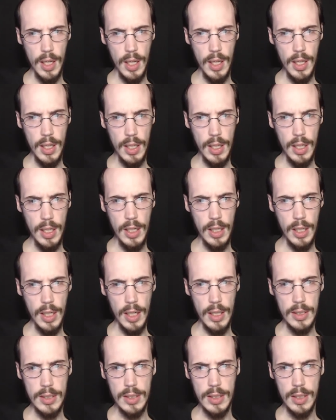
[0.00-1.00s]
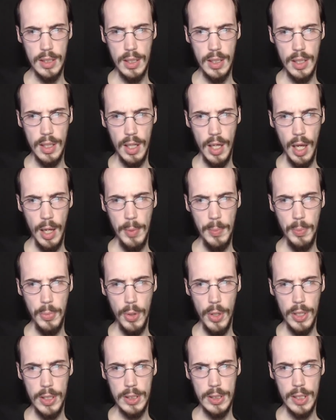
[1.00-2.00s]
In any case, I'm
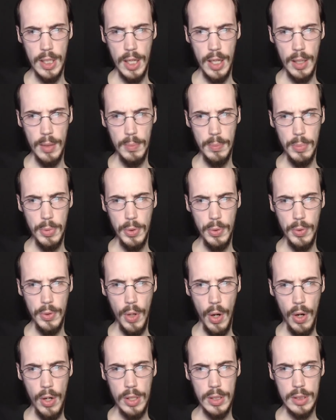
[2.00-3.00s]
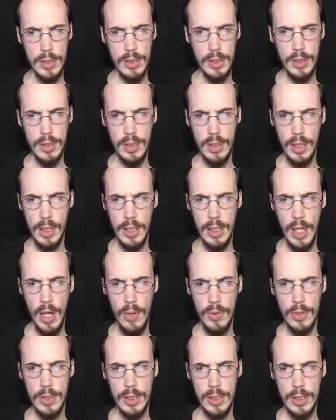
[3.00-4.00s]
impressed at Blue Garden's
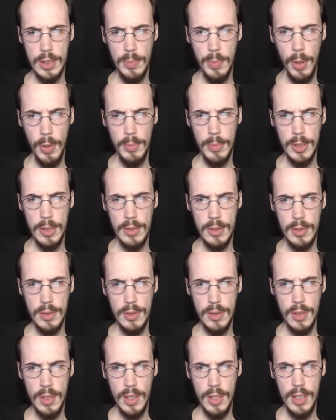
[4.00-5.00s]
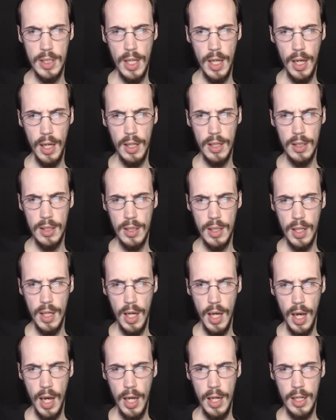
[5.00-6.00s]
intelligence department. Yeah,
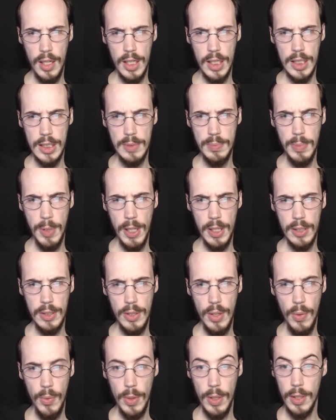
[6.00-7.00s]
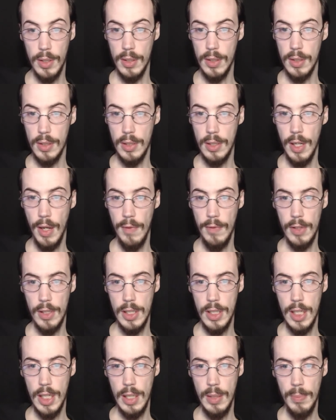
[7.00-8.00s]
I didn't expect Noah to have
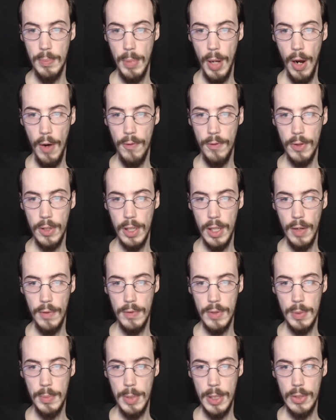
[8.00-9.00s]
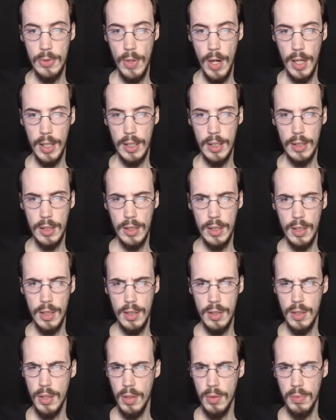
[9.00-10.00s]
a team powerful enough to beat Draken.
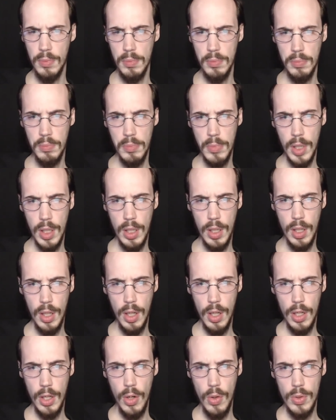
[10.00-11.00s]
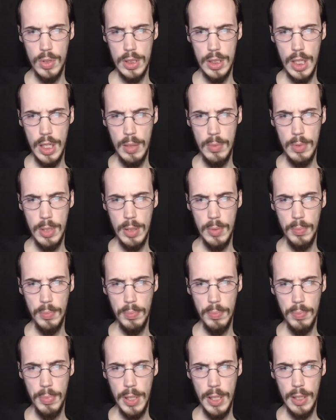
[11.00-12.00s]
No. Noah's team didn't
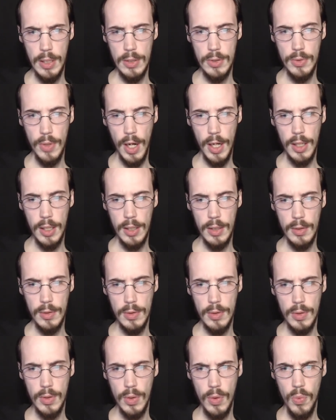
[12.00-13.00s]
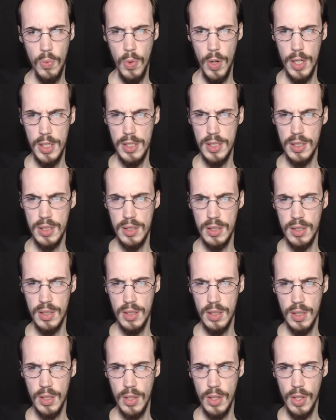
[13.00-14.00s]
beat Draken. What?
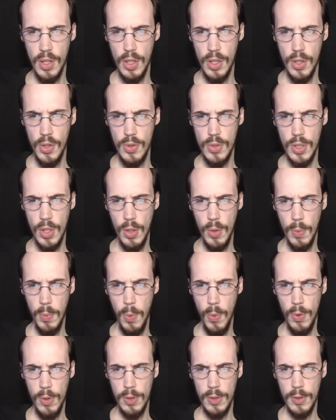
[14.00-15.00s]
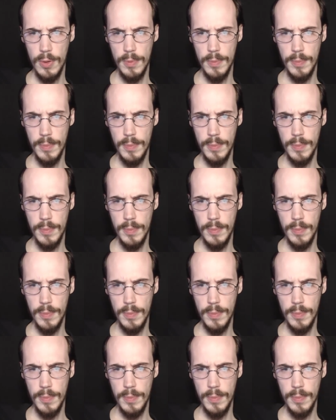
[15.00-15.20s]
You saw a report?